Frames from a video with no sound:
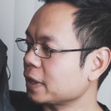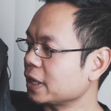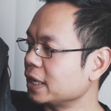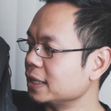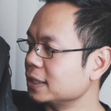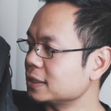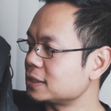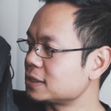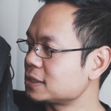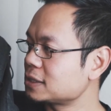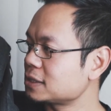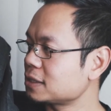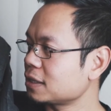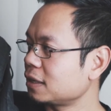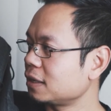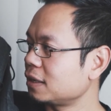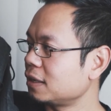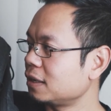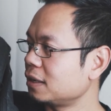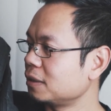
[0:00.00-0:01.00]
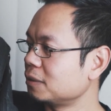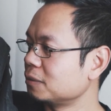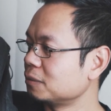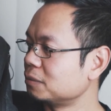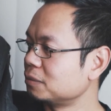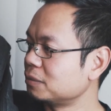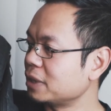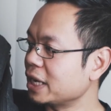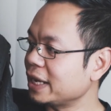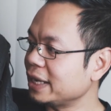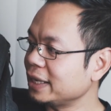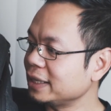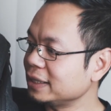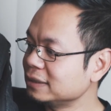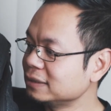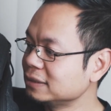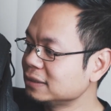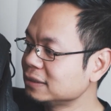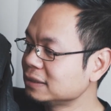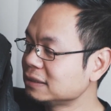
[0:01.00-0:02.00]
It's
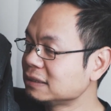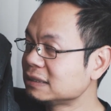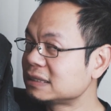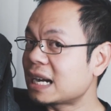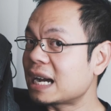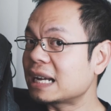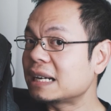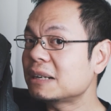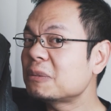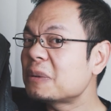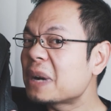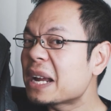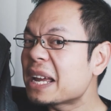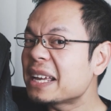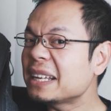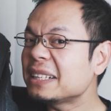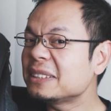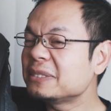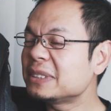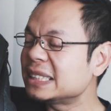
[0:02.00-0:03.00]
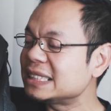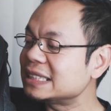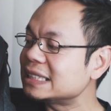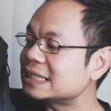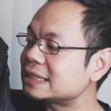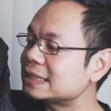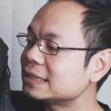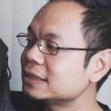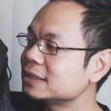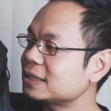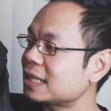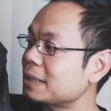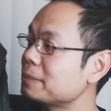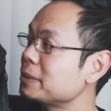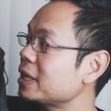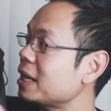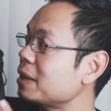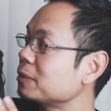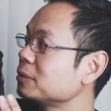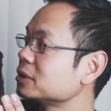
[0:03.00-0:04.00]
rain resistance. I
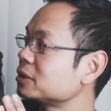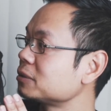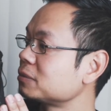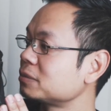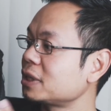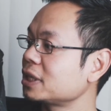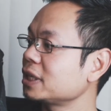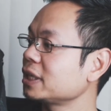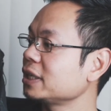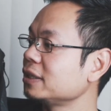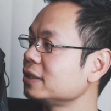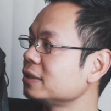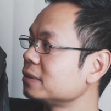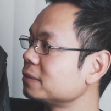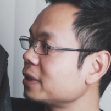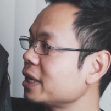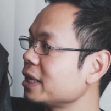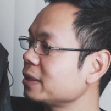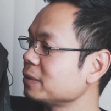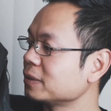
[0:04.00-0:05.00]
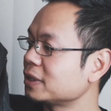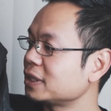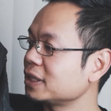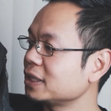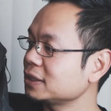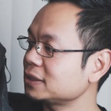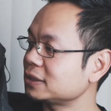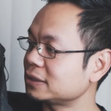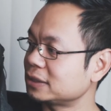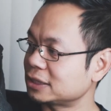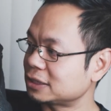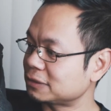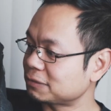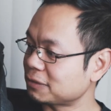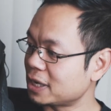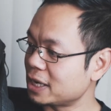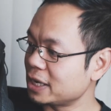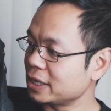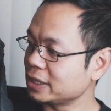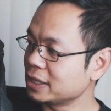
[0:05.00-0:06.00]
mean, I was running in the rain with this and it's
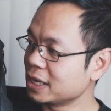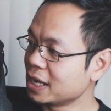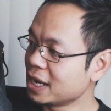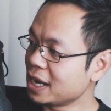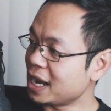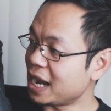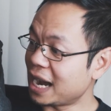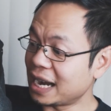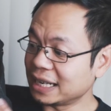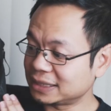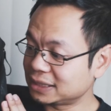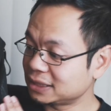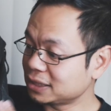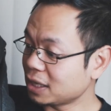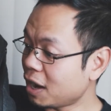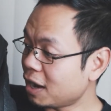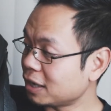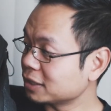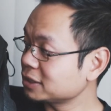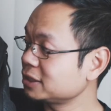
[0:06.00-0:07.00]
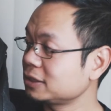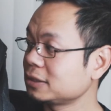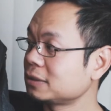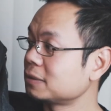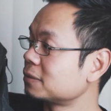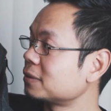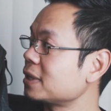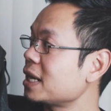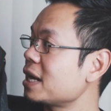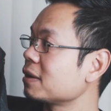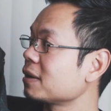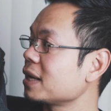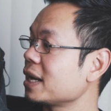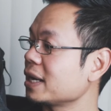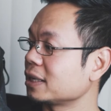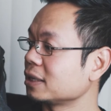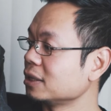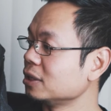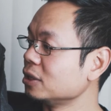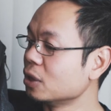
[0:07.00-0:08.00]
fine. I tossed it around
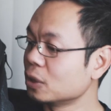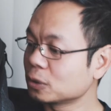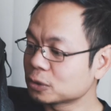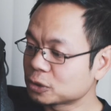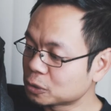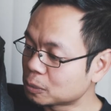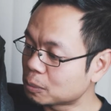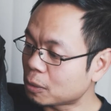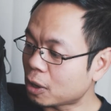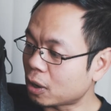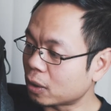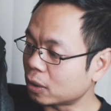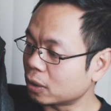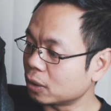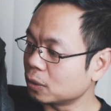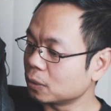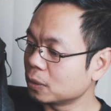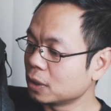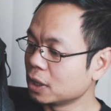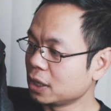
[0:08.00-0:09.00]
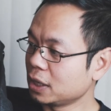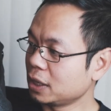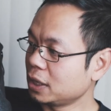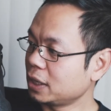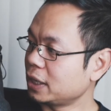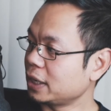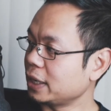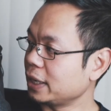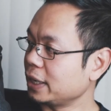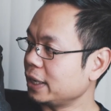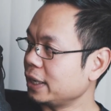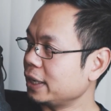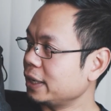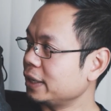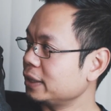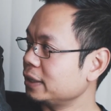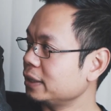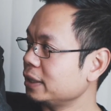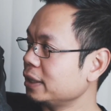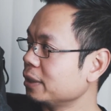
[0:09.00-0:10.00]
like no tomorrow,
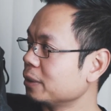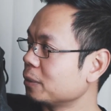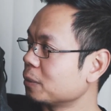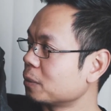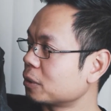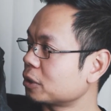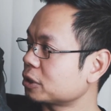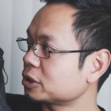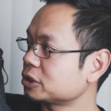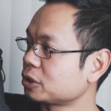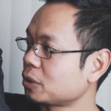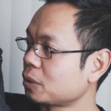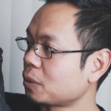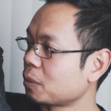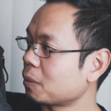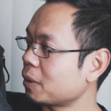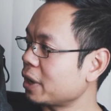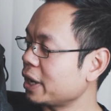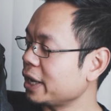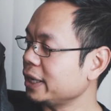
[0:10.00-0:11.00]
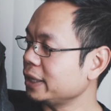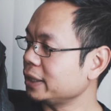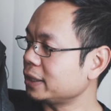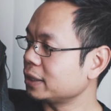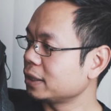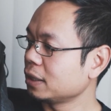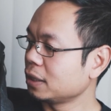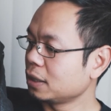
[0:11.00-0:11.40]
and it works great.